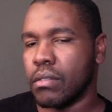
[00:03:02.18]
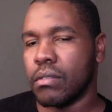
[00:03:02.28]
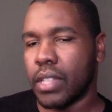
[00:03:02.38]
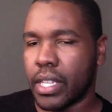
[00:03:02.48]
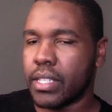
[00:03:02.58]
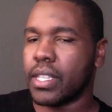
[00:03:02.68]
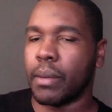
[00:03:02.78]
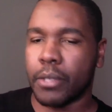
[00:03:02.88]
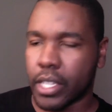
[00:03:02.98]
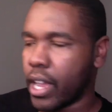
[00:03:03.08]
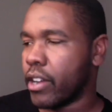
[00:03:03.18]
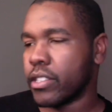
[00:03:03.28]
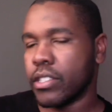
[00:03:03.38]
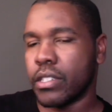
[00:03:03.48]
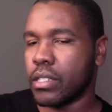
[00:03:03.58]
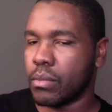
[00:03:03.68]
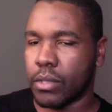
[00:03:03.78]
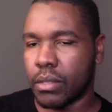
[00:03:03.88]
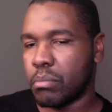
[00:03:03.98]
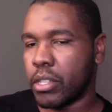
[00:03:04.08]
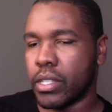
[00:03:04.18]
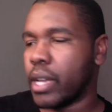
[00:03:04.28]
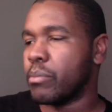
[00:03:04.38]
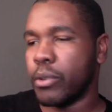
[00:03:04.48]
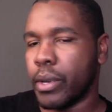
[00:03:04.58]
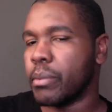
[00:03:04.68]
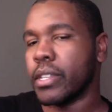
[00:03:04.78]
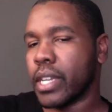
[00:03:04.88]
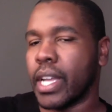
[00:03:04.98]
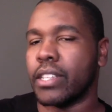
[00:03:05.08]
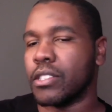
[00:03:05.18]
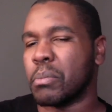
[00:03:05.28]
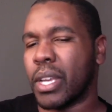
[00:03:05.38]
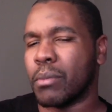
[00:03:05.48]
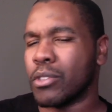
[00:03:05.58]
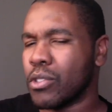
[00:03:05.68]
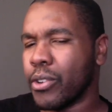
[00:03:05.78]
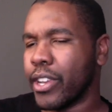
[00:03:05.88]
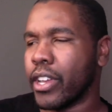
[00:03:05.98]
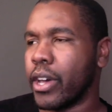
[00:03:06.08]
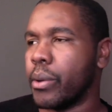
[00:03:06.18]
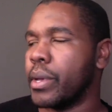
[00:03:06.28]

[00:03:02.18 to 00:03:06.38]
they had established the characters, it was built up, you were able to kind of just pick up the story and go.